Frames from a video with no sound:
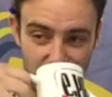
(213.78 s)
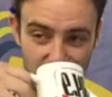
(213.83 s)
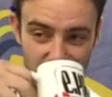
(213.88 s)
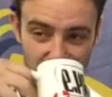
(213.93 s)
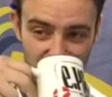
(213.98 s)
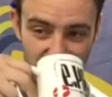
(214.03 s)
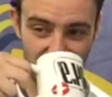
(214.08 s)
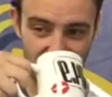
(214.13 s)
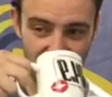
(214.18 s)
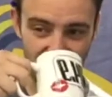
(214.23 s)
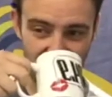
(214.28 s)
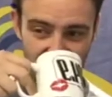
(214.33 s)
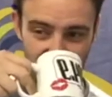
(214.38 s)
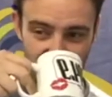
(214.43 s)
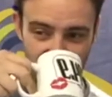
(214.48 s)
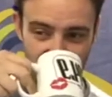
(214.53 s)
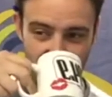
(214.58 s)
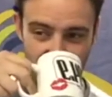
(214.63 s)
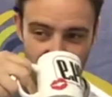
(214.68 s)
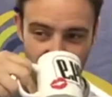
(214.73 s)

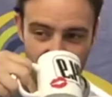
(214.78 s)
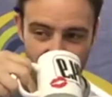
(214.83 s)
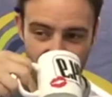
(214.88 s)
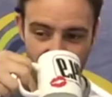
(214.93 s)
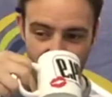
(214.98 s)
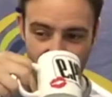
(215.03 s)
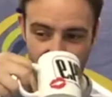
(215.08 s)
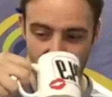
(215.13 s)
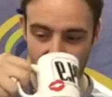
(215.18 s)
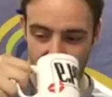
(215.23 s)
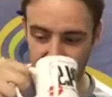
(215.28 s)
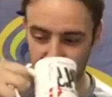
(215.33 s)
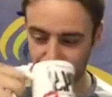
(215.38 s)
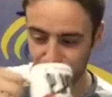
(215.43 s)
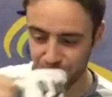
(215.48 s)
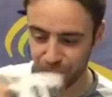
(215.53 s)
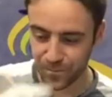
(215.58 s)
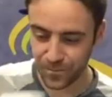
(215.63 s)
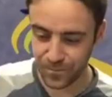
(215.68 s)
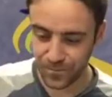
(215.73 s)

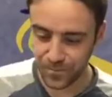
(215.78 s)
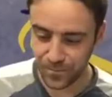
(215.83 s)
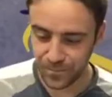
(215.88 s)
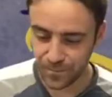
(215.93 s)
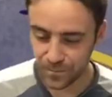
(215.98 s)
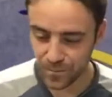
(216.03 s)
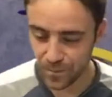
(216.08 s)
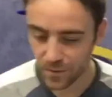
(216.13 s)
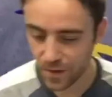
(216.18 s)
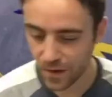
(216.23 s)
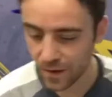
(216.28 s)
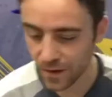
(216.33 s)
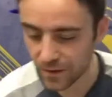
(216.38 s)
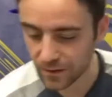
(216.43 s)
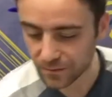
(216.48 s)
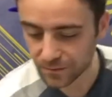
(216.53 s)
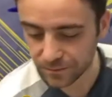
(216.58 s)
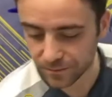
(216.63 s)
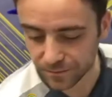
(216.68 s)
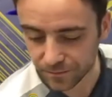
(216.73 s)

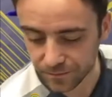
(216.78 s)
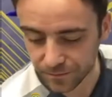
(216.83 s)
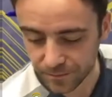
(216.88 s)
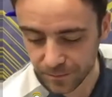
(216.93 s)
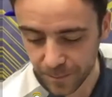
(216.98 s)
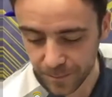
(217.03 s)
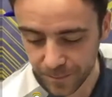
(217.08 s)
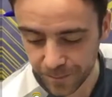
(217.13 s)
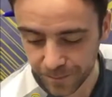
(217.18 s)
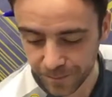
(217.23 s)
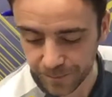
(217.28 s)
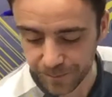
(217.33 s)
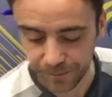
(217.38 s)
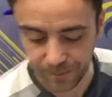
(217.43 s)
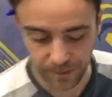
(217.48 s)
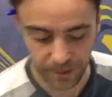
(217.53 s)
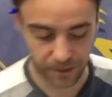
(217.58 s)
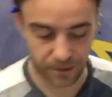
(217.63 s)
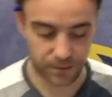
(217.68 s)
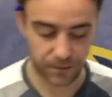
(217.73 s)

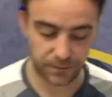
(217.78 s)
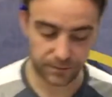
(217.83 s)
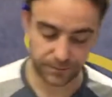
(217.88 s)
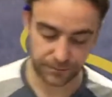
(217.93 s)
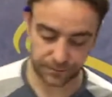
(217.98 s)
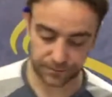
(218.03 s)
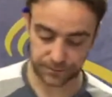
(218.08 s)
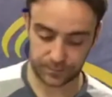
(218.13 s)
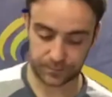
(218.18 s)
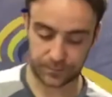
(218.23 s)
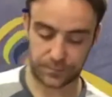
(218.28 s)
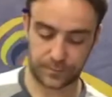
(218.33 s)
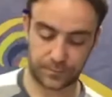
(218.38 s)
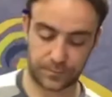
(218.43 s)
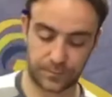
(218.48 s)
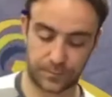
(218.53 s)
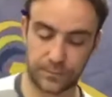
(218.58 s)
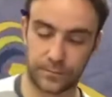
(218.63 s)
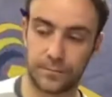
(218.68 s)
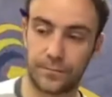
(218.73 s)

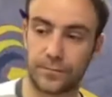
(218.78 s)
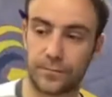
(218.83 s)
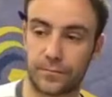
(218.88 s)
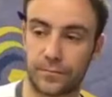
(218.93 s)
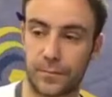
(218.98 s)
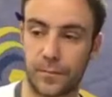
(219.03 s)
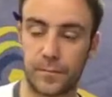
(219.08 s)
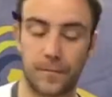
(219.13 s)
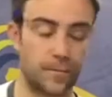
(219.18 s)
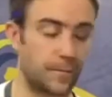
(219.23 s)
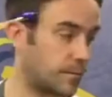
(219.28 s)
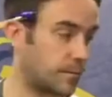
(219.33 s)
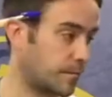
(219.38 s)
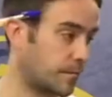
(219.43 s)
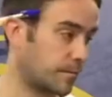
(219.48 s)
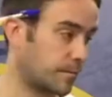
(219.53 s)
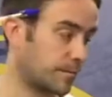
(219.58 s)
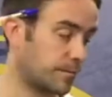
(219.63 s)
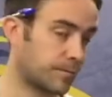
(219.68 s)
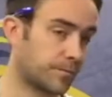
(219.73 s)

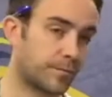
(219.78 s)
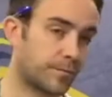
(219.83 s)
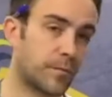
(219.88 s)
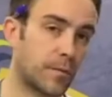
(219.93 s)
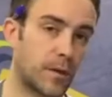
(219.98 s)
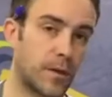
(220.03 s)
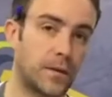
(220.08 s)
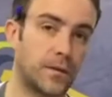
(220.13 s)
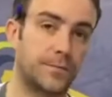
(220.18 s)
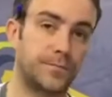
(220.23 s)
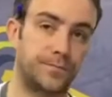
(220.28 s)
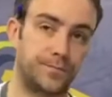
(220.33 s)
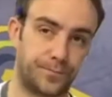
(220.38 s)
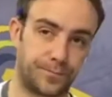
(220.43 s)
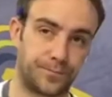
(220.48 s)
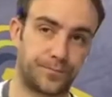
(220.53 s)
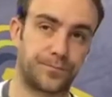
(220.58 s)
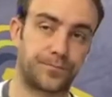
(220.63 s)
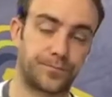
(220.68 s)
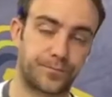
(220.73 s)

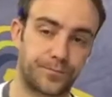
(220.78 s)
(silent)